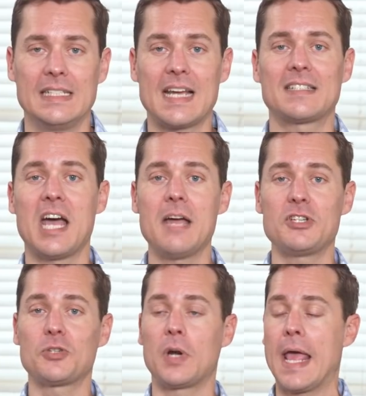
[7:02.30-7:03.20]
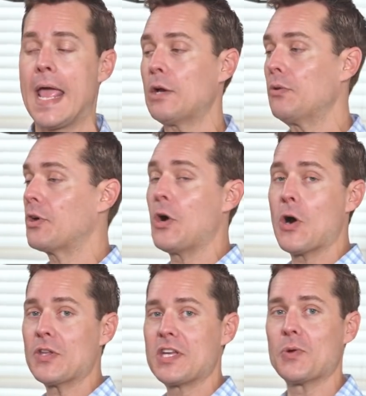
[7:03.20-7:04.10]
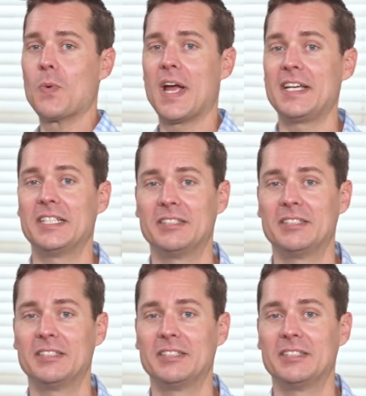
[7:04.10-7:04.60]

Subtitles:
Next time, you just want to angle the car the other way.